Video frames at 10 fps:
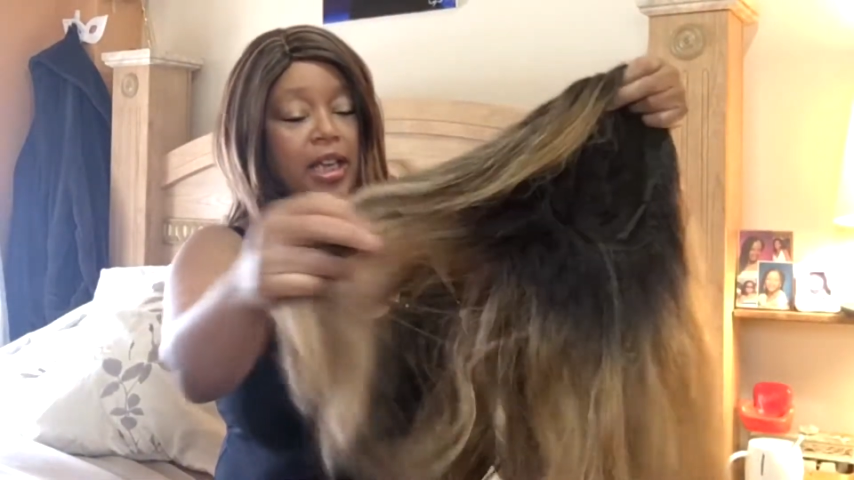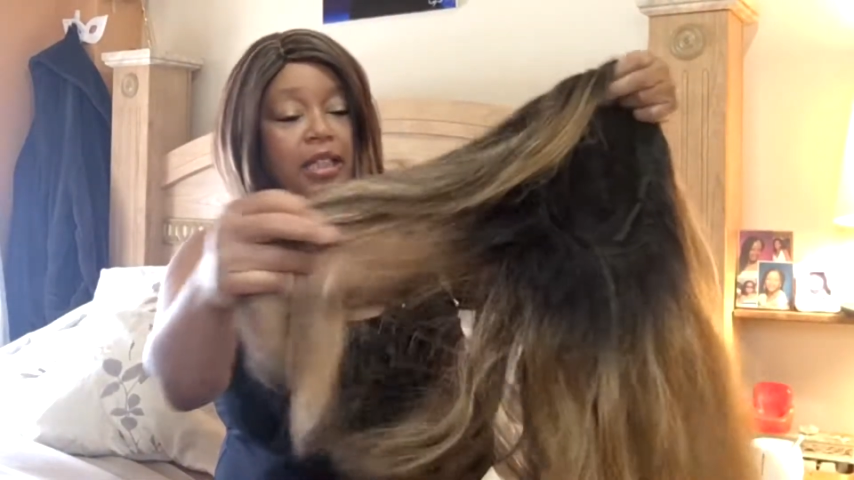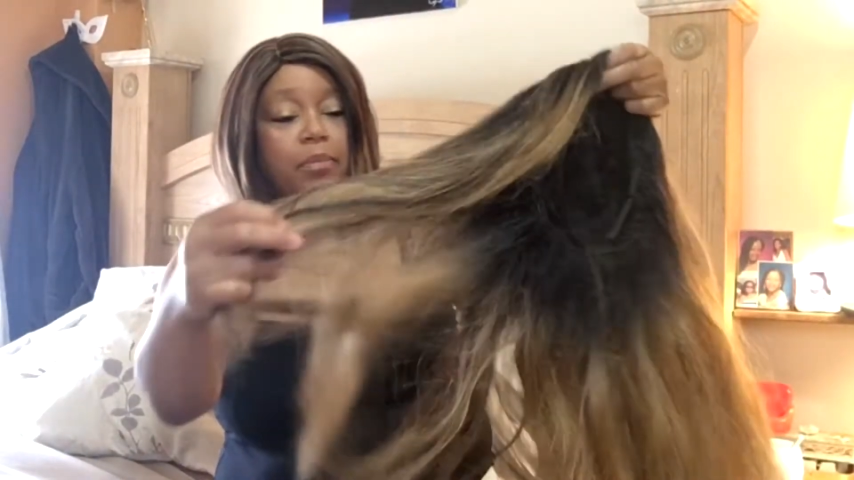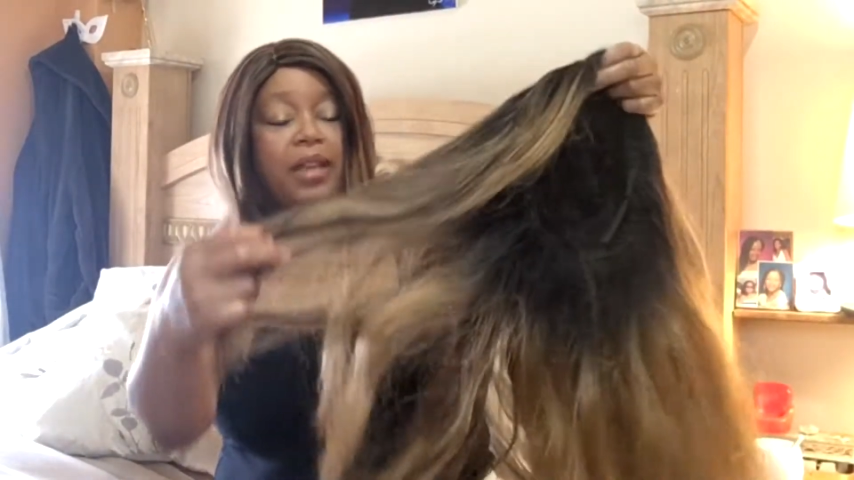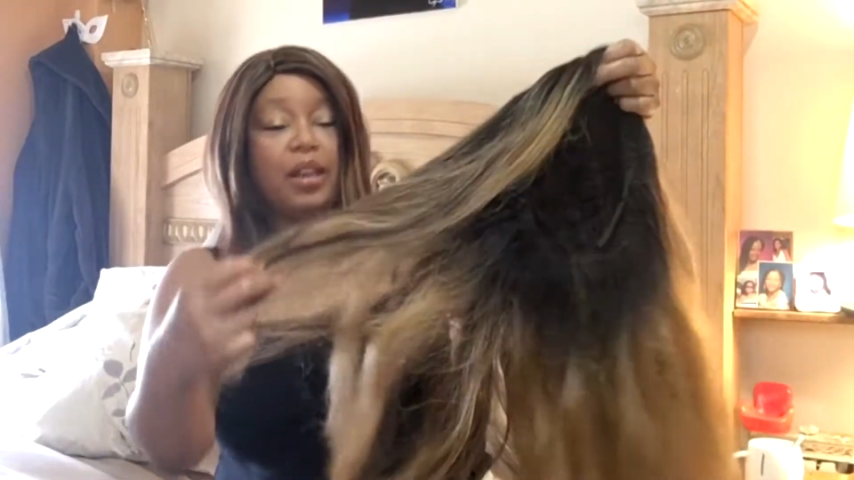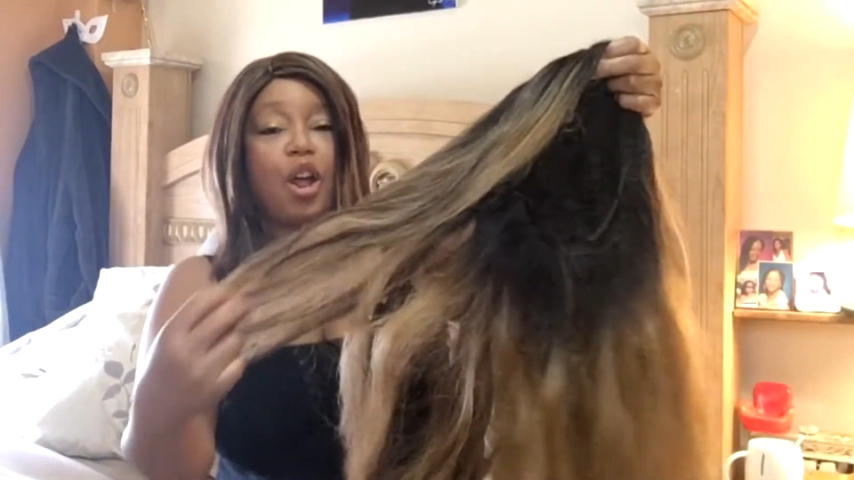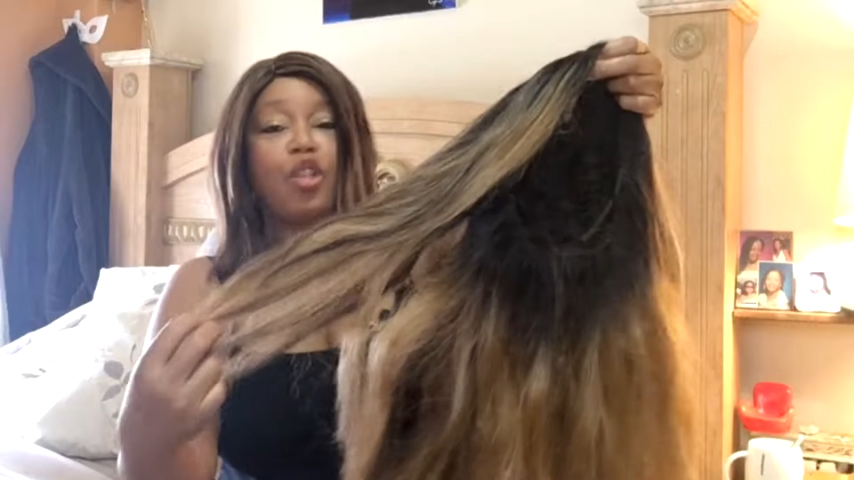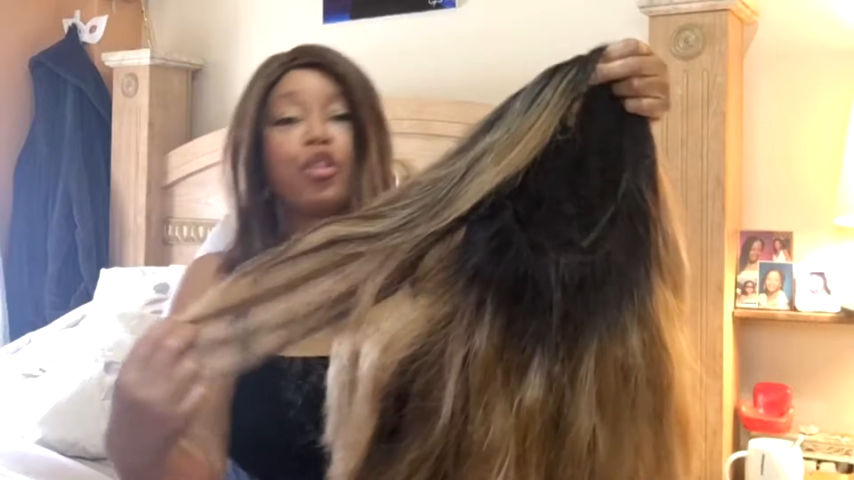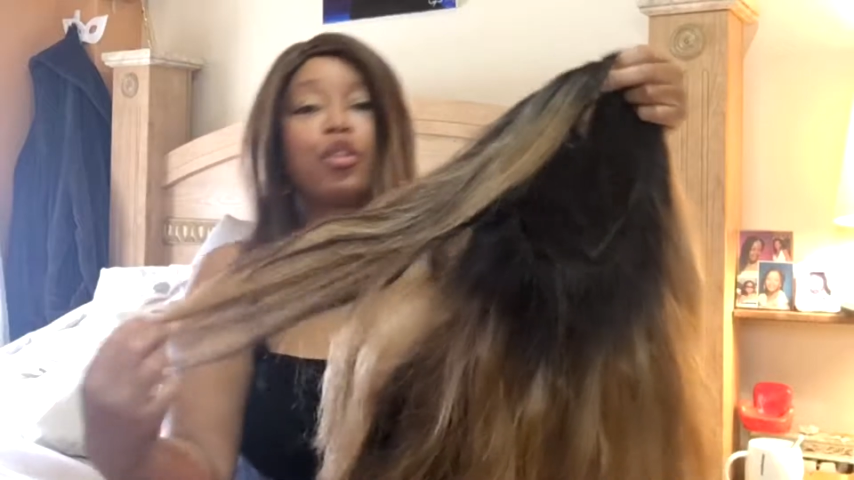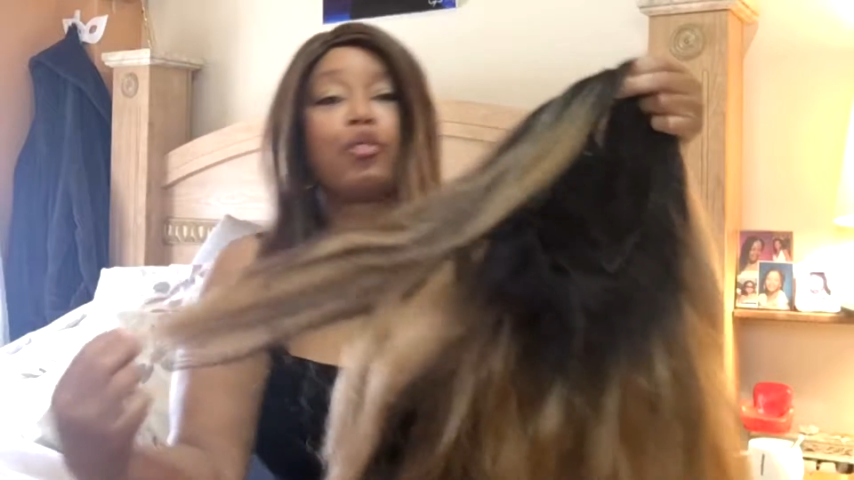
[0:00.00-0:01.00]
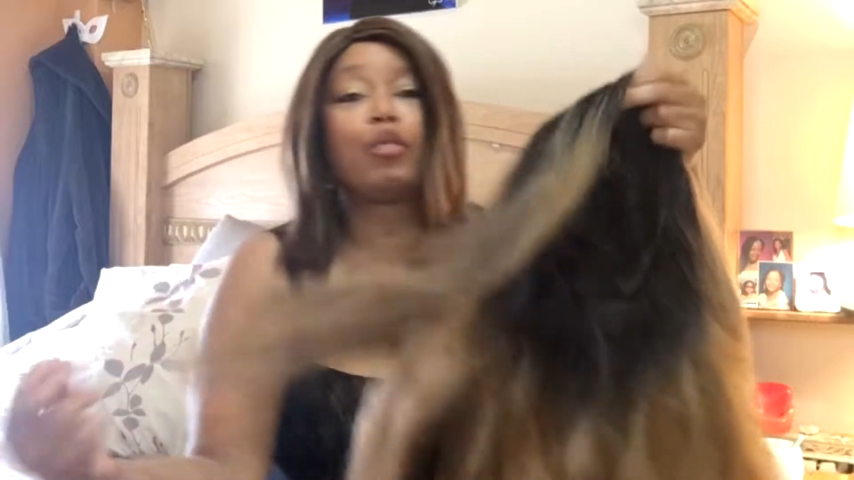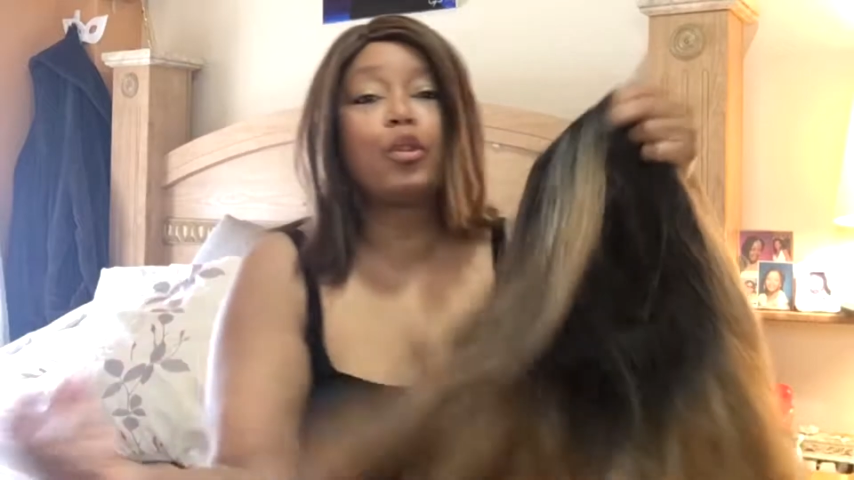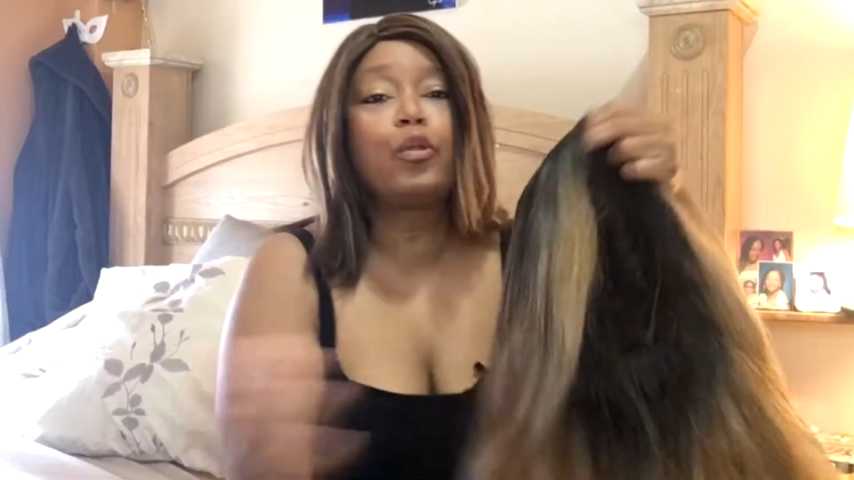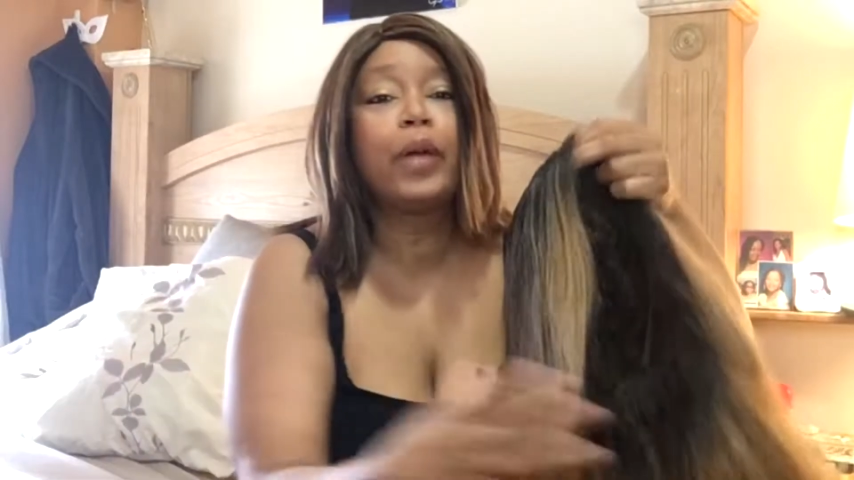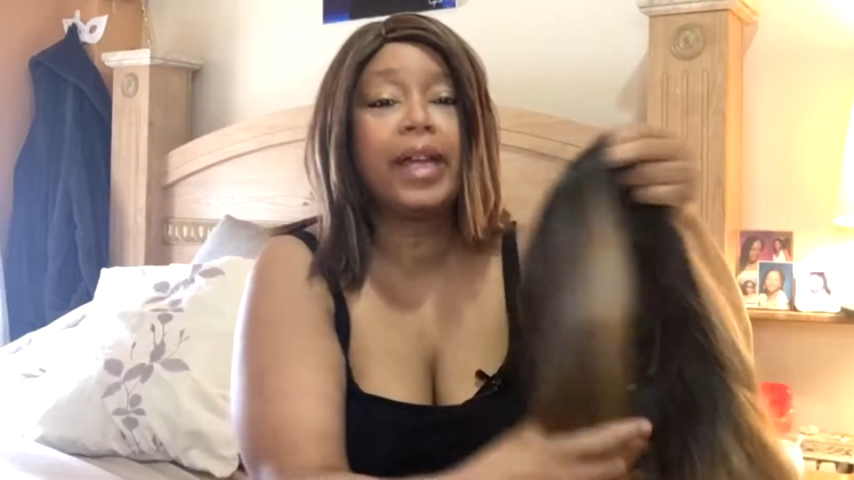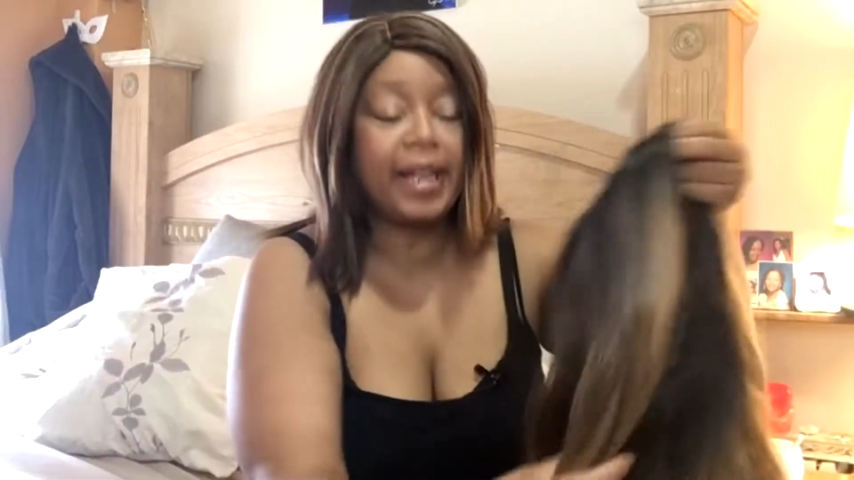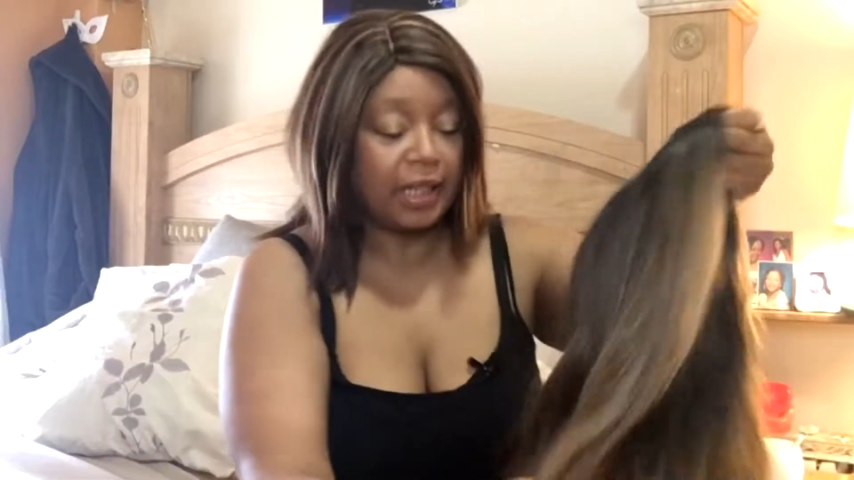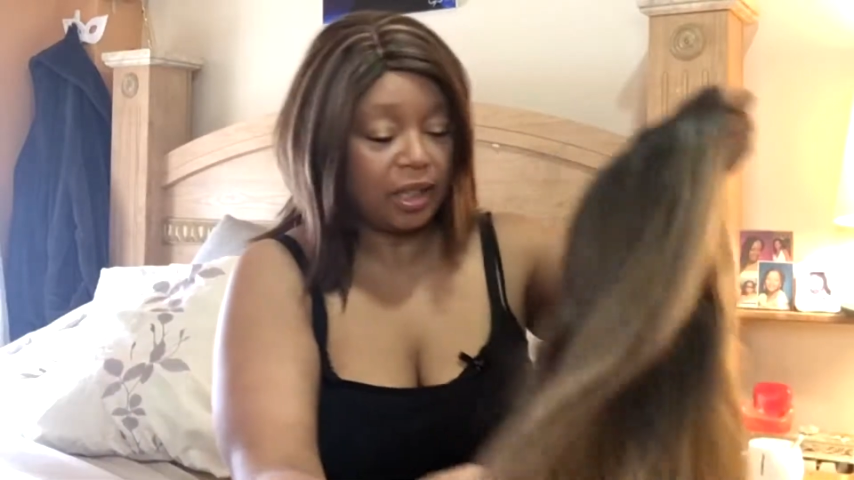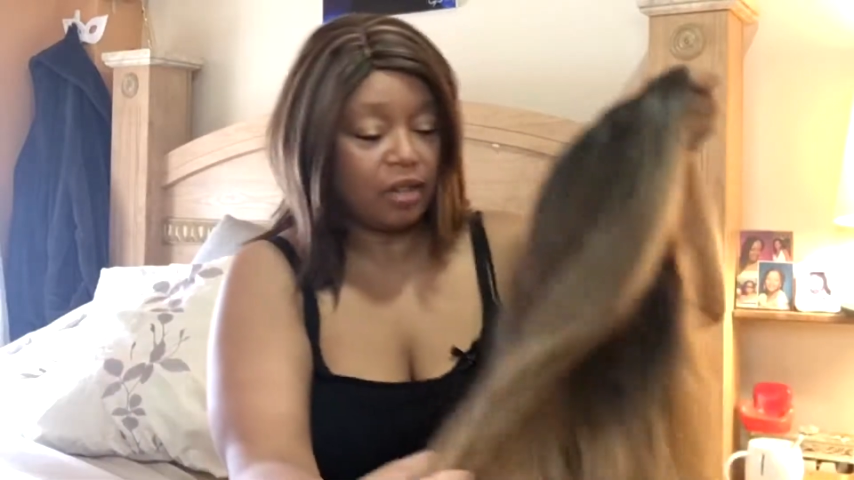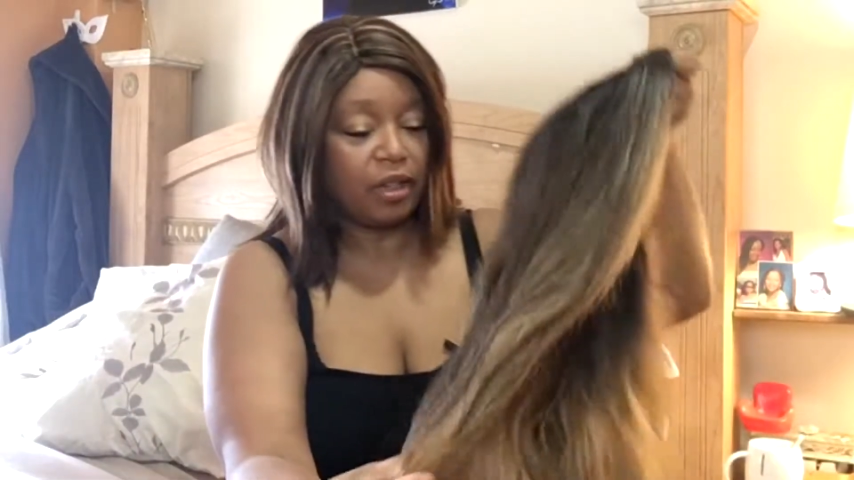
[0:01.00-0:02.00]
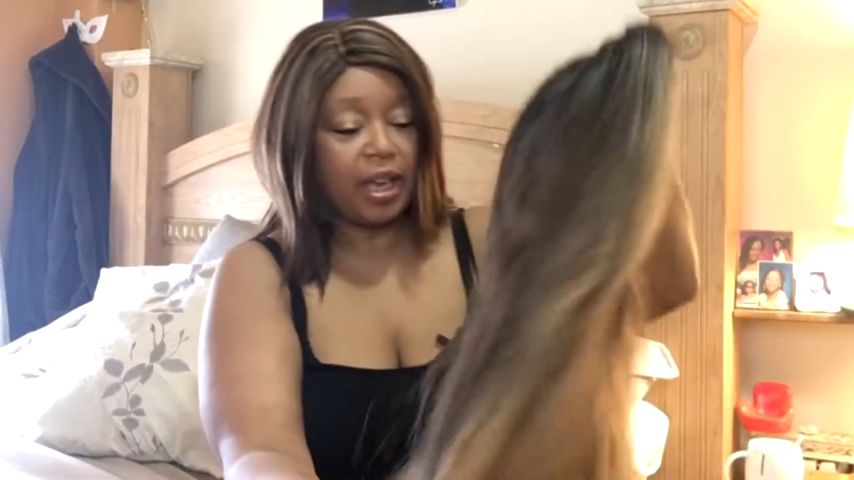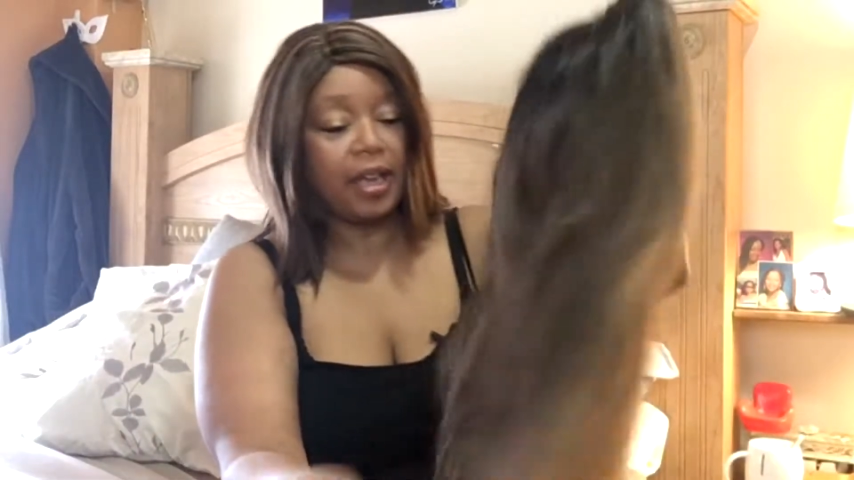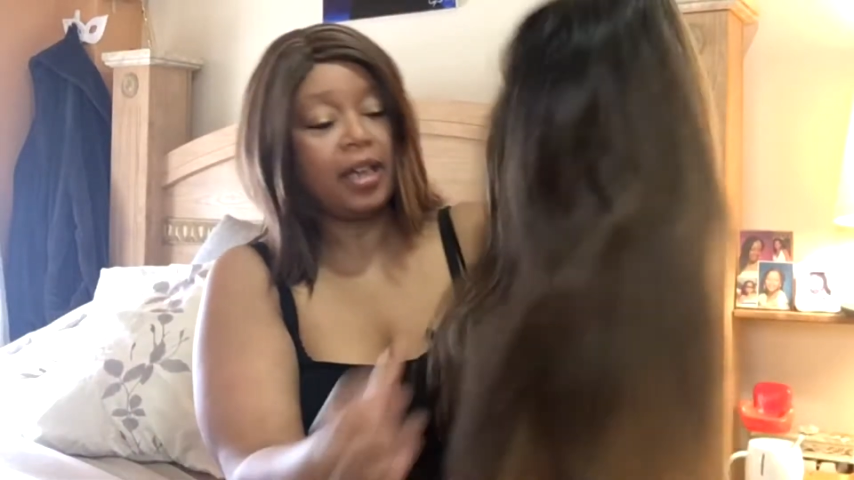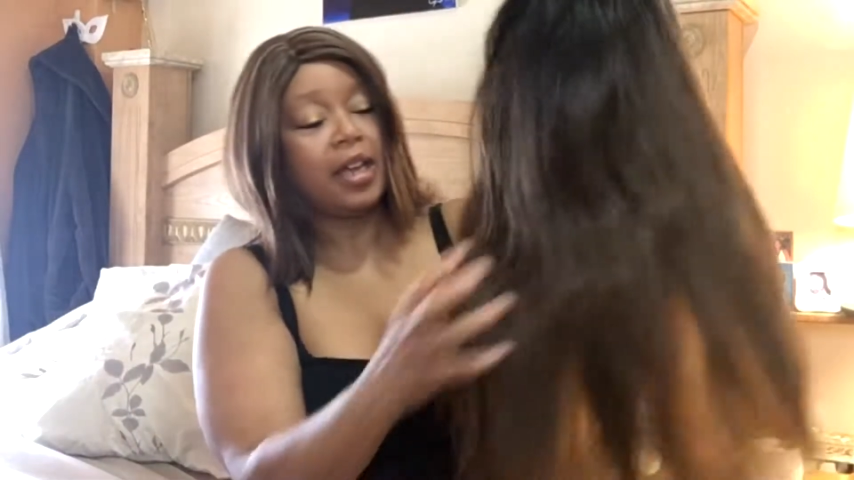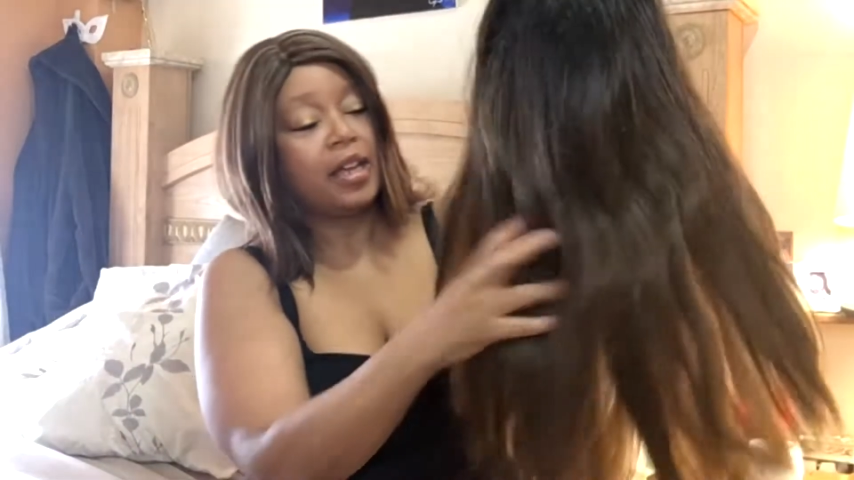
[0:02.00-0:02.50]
has been through it, okay?